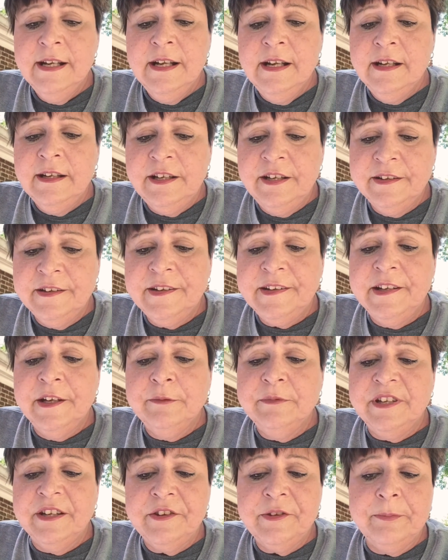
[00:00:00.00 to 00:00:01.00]

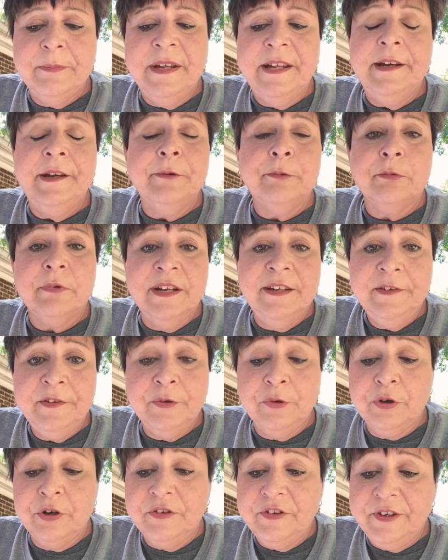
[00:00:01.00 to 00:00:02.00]
consumed as many
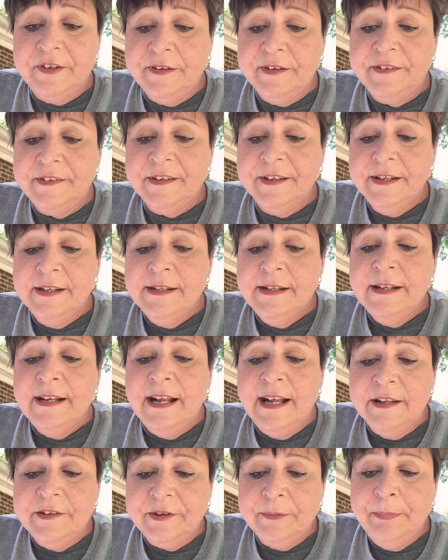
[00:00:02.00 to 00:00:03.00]
resources
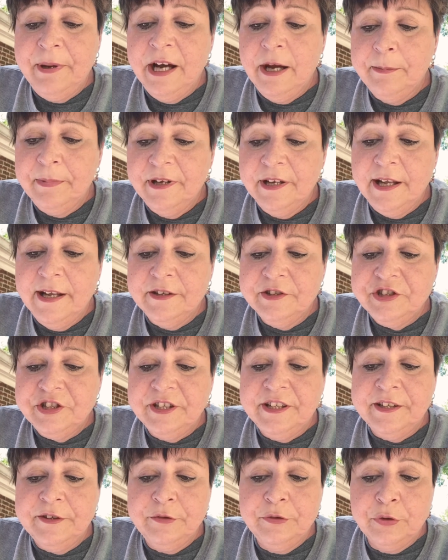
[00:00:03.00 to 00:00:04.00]
as the population
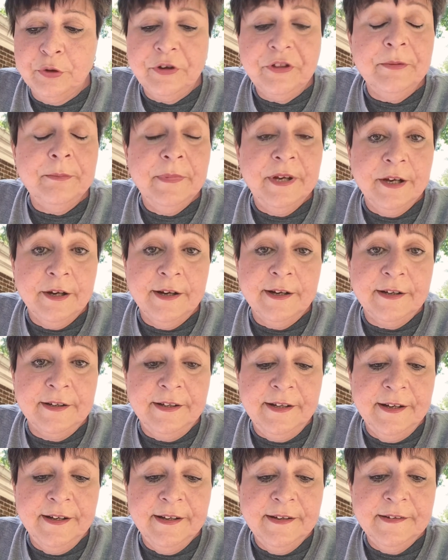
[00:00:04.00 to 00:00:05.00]
in North America
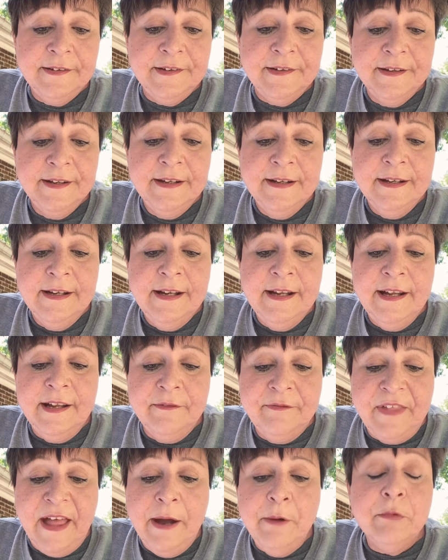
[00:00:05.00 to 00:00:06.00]
does.
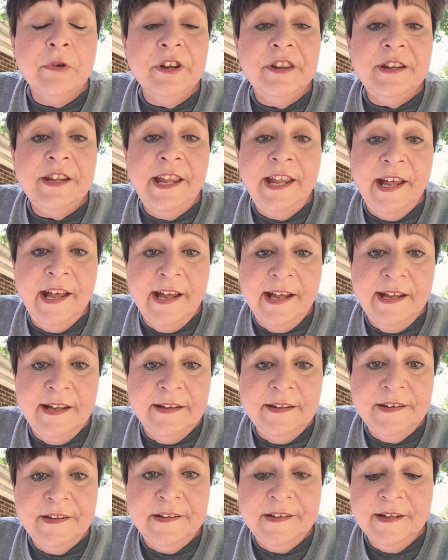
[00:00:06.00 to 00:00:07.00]
If that were the
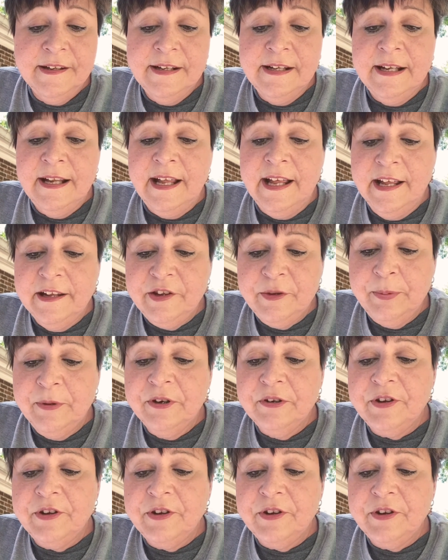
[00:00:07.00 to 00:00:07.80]
case, experts